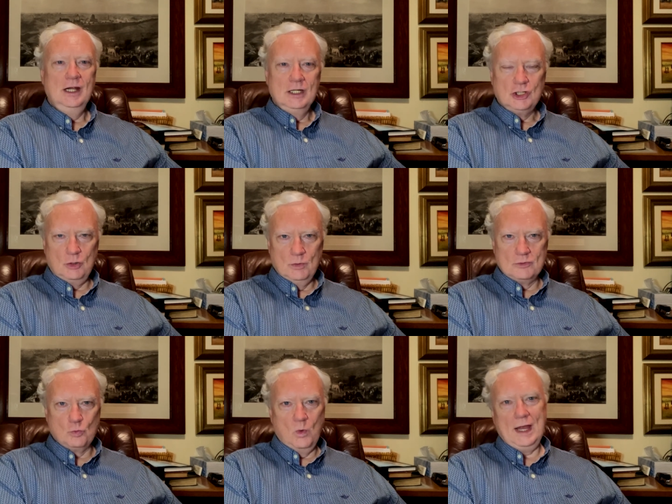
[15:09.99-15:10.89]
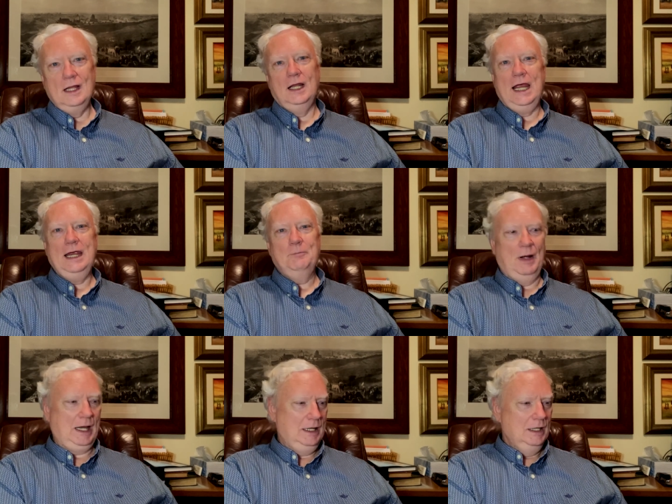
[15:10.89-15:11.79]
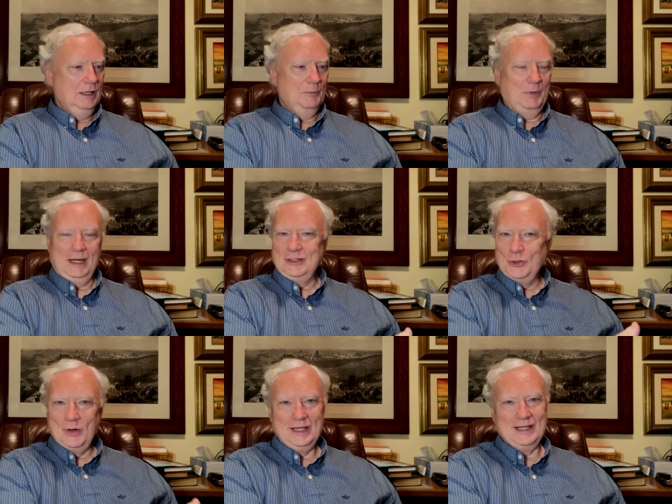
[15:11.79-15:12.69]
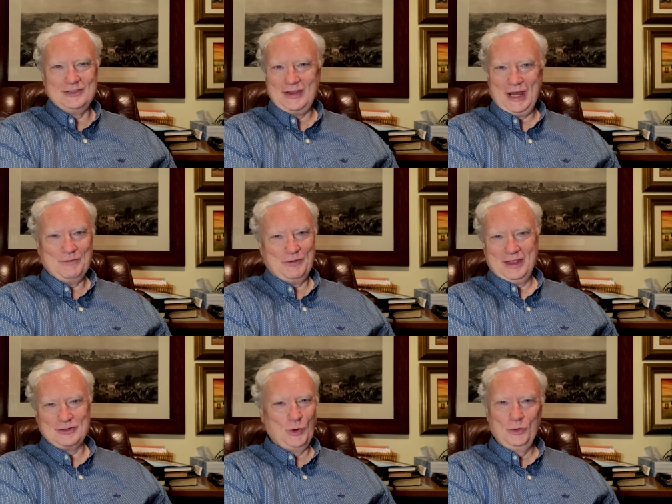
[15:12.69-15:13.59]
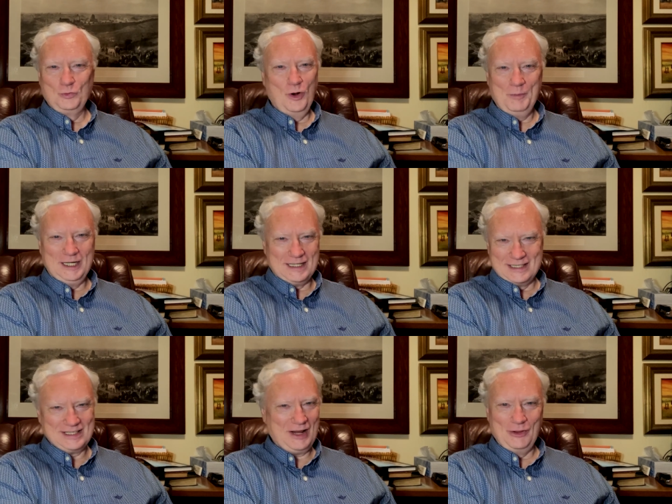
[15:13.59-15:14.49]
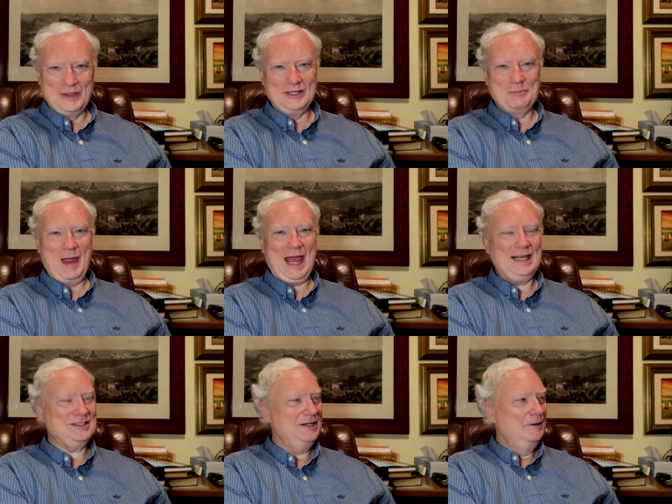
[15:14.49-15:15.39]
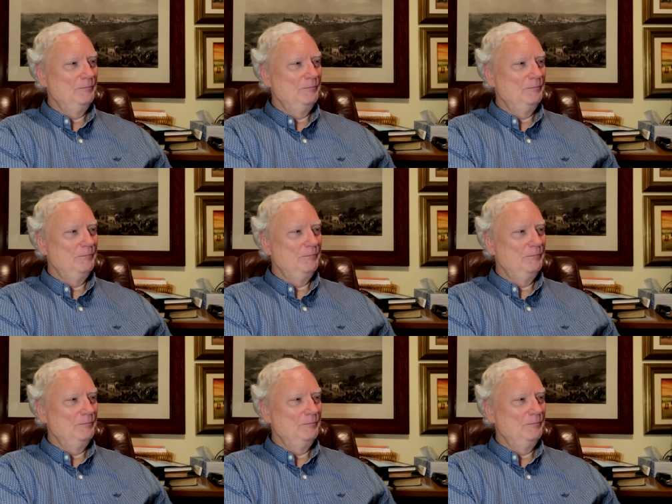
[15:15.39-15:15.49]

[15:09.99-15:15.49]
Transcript: she was waylaid by by doing this thing for this old woman to sell these mats.